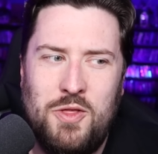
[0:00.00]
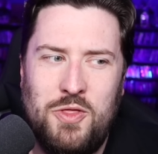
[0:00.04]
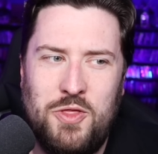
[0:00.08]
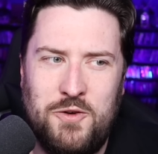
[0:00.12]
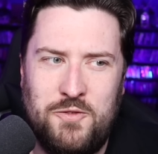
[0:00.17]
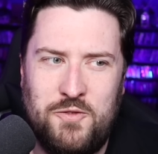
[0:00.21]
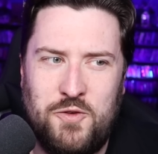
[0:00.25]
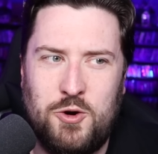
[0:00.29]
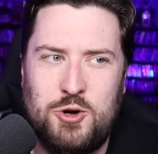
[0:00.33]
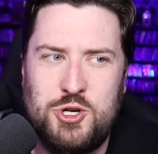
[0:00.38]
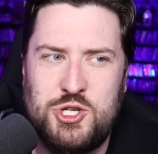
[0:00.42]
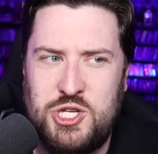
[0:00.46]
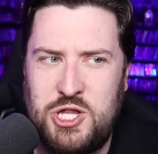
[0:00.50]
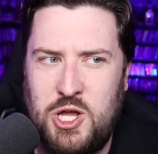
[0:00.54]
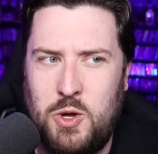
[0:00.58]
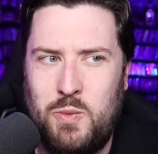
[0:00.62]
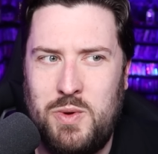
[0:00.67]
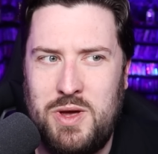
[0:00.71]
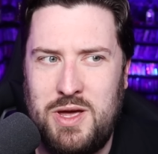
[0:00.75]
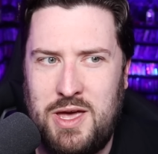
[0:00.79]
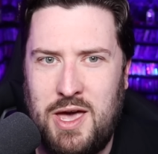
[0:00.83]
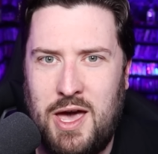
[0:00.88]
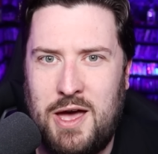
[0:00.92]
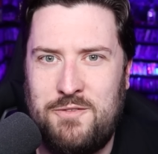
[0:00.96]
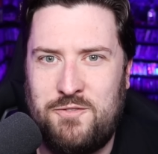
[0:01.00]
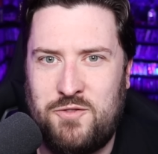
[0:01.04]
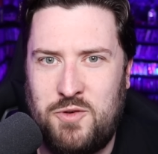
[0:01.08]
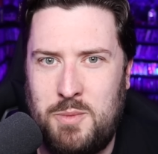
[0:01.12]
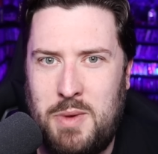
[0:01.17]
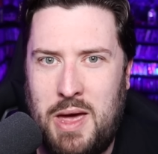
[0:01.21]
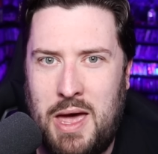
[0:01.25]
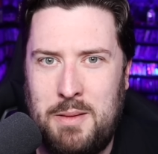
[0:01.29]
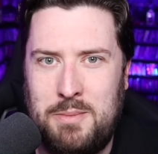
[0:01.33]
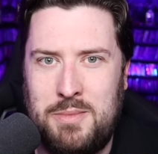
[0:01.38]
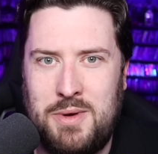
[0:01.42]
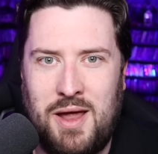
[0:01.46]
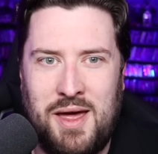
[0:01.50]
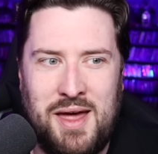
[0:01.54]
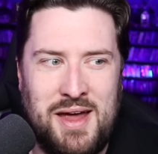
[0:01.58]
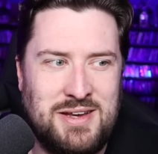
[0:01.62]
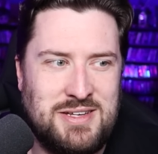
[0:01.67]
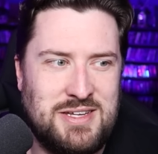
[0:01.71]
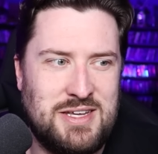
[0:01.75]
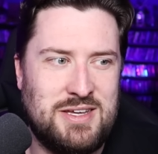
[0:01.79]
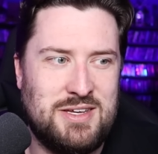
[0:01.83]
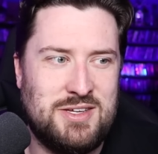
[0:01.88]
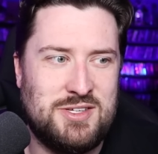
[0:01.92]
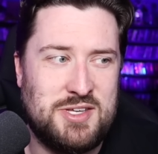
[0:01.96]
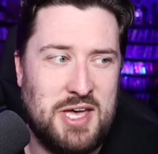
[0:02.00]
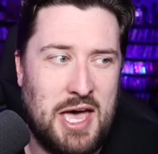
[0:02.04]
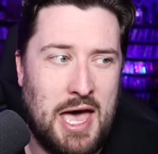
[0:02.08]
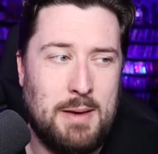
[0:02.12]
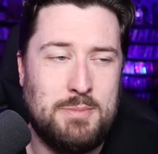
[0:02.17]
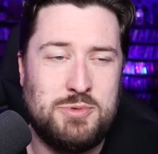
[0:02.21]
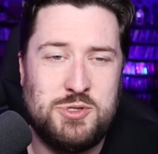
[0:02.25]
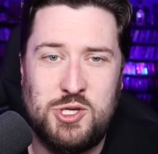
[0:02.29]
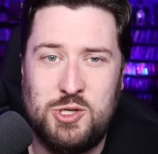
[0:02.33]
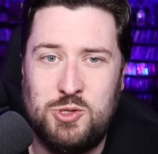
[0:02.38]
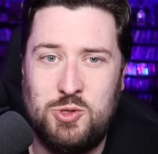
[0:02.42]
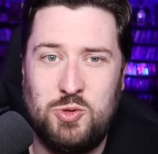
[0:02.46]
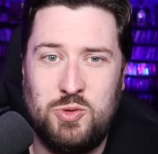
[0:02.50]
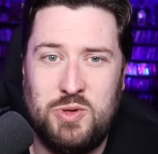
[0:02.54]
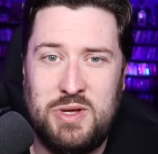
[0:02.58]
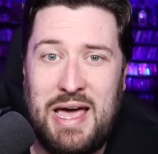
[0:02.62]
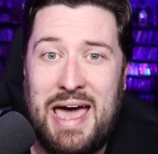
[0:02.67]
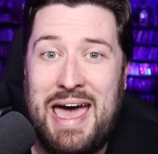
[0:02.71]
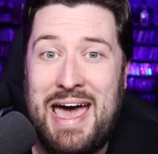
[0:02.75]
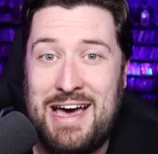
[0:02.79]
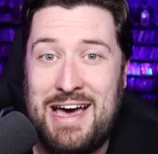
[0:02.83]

The version that we get from M Night is absolutely